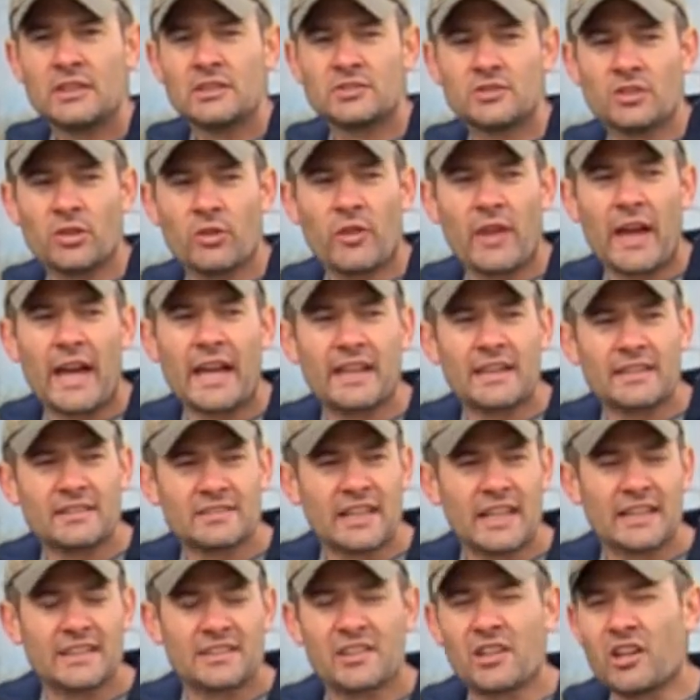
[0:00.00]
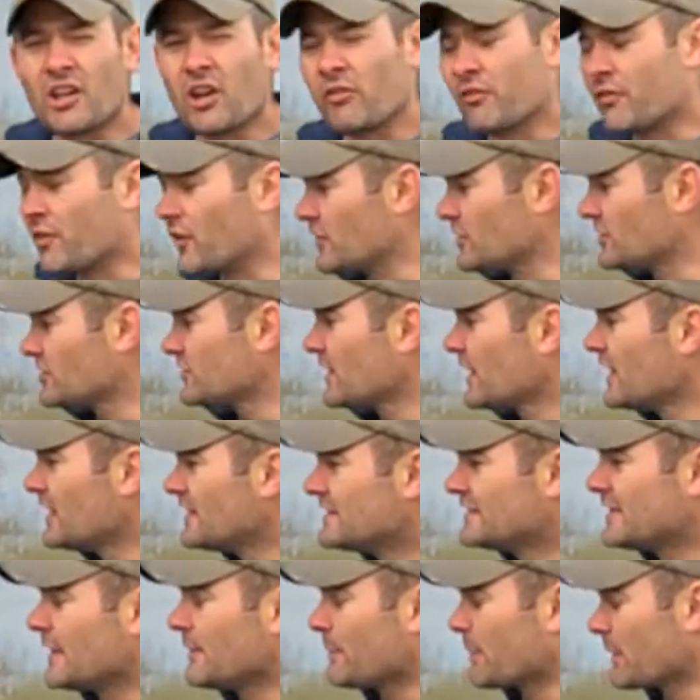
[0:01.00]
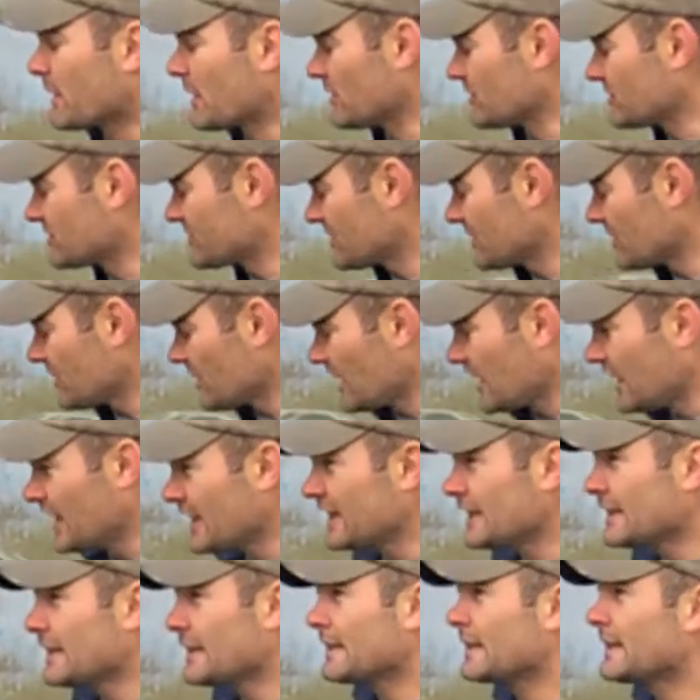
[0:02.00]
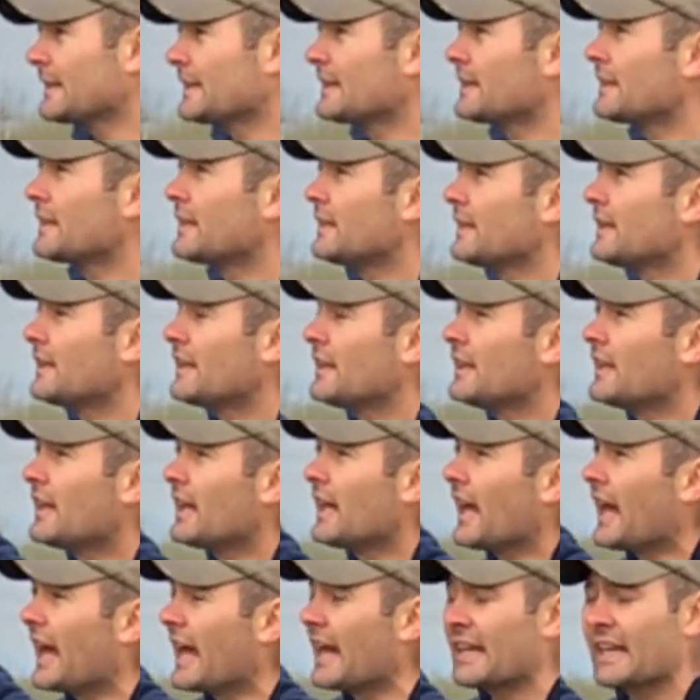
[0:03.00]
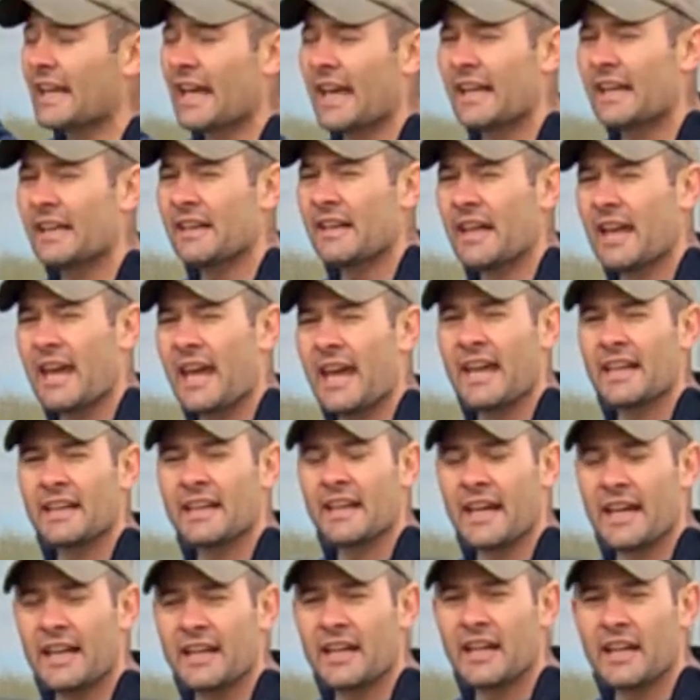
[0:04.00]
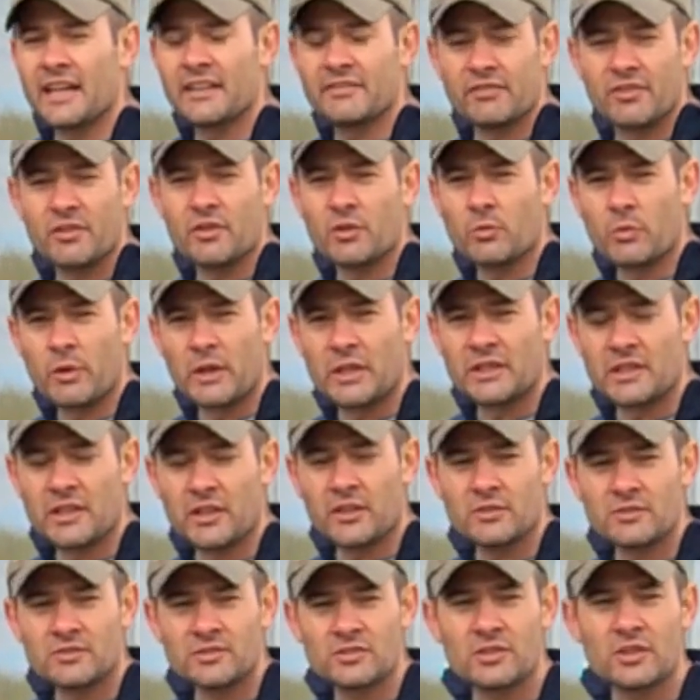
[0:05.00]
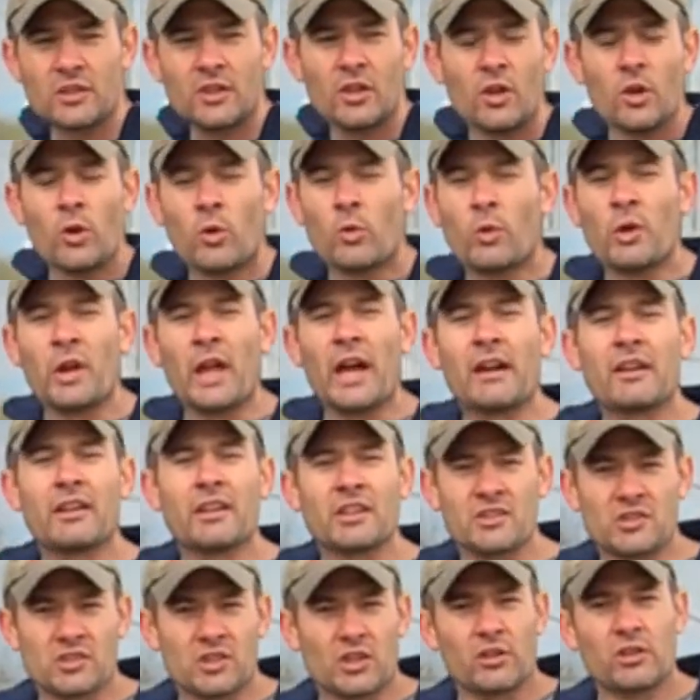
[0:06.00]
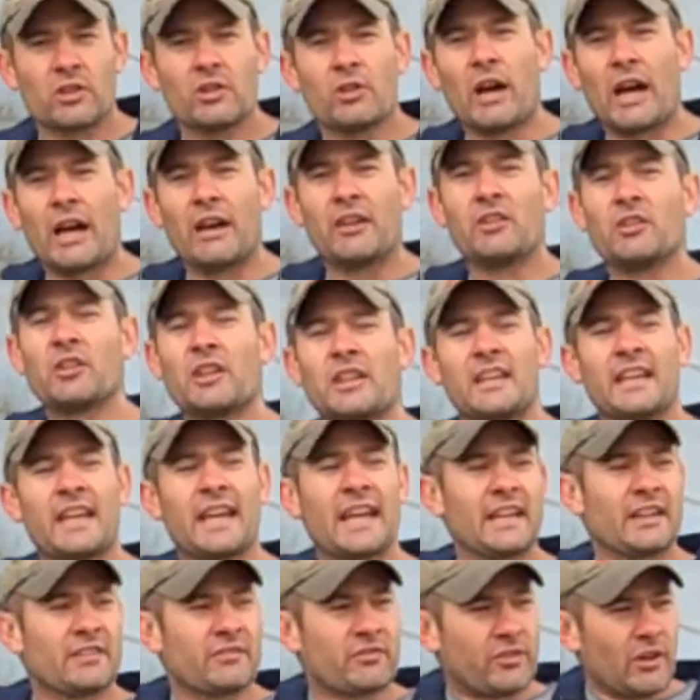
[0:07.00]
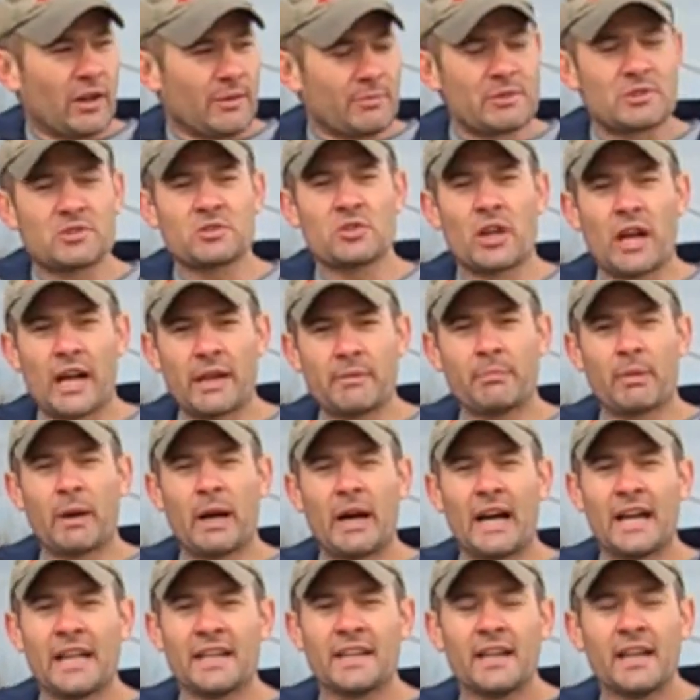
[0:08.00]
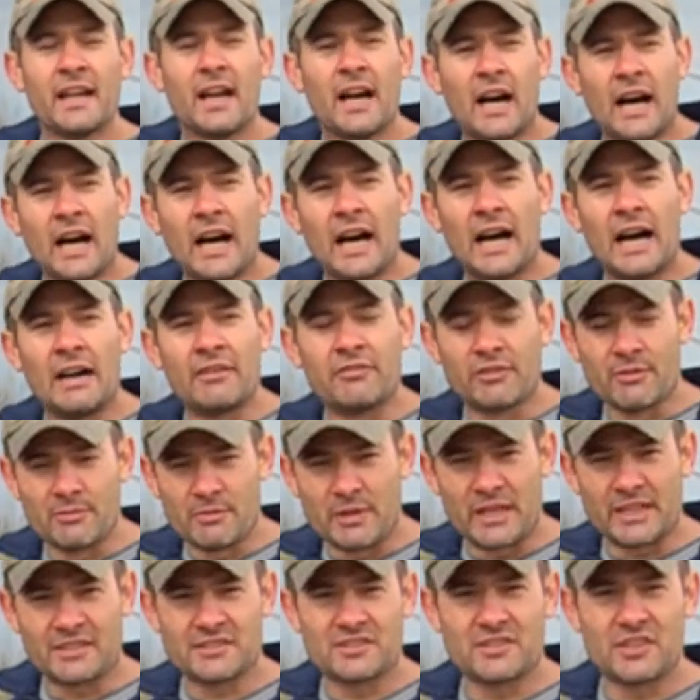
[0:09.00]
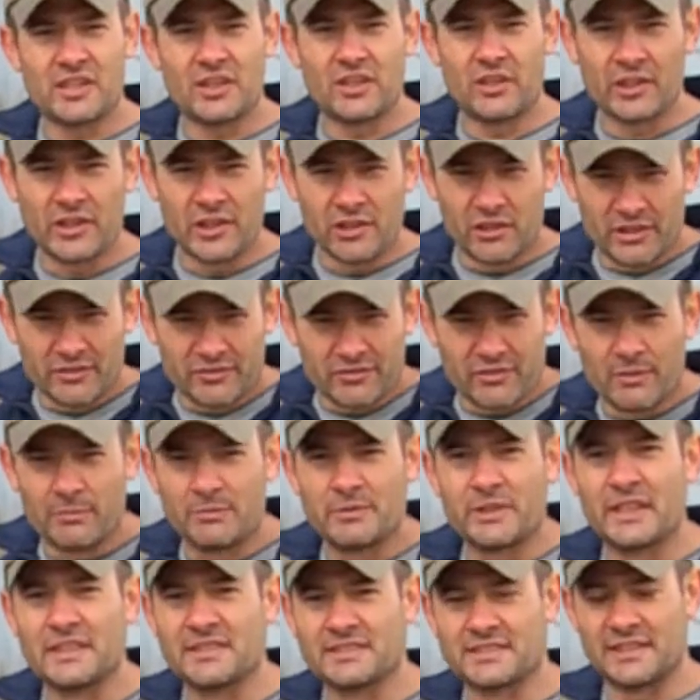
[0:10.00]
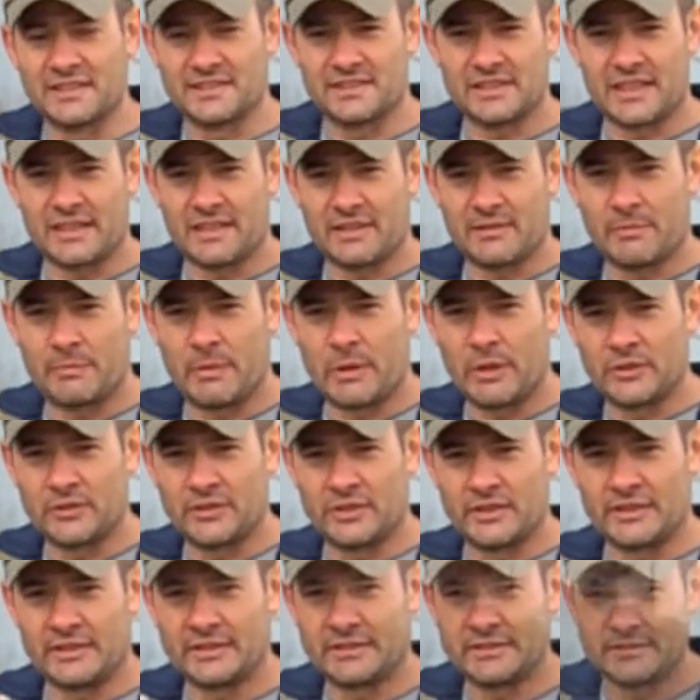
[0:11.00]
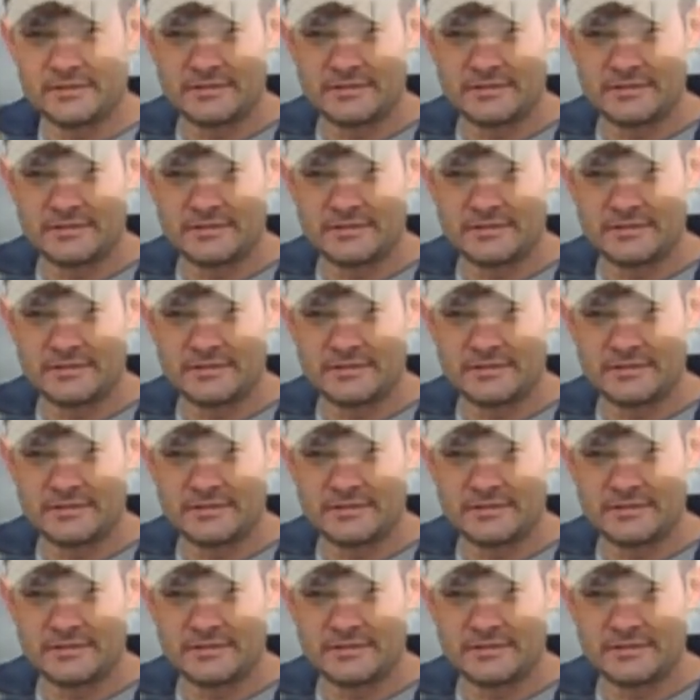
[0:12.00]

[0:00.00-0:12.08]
So that is entered our first typical sill height and head height for the windows. We're now going to show you how you can get it from the tripod, from the exterior, and from distance on the building.